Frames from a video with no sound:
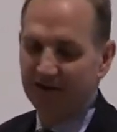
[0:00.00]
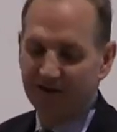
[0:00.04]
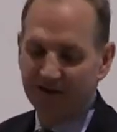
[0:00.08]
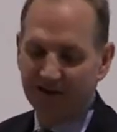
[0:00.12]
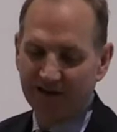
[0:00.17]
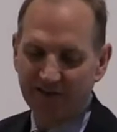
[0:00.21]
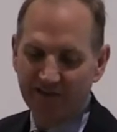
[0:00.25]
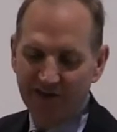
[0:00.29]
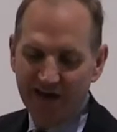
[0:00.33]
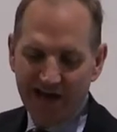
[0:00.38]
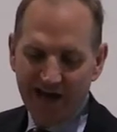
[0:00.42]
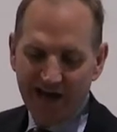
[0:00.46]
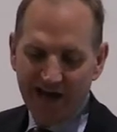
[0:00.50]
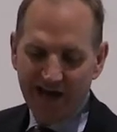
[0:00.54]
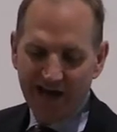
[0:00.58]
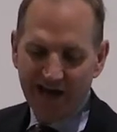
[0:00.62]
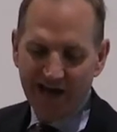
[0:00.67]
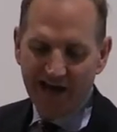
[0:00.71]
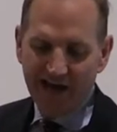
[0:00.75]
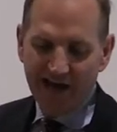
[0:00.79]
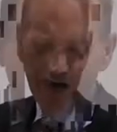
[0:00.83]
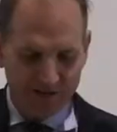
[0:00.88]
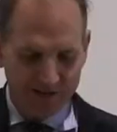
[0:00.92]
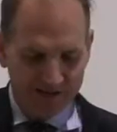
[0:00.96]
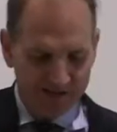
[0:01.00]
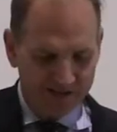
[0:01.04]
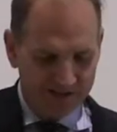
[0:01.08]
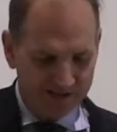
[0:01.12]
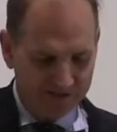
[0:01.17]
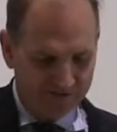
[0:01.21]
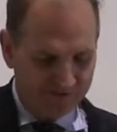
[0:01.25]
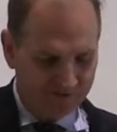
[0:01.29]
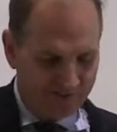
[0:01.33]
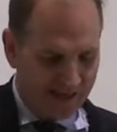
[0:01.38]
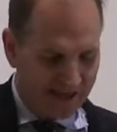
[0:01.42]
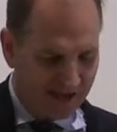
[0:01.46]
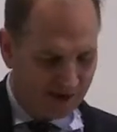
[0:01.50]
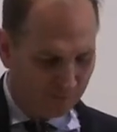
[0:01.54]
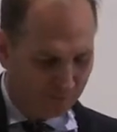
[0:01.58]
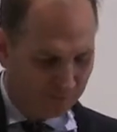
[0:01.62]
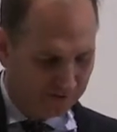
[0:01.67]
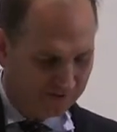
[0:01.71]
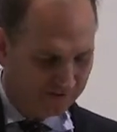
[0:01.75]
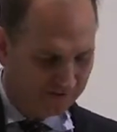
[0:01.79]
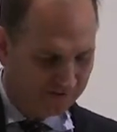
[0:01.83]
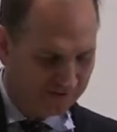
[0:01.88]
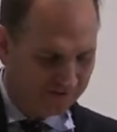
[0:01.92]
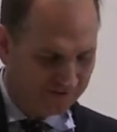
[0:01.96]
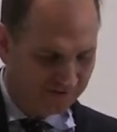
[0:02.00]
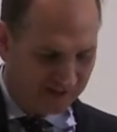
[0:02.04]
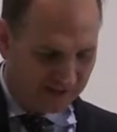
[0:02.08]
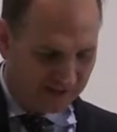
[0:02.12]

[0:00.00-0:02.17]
And that has been his that was his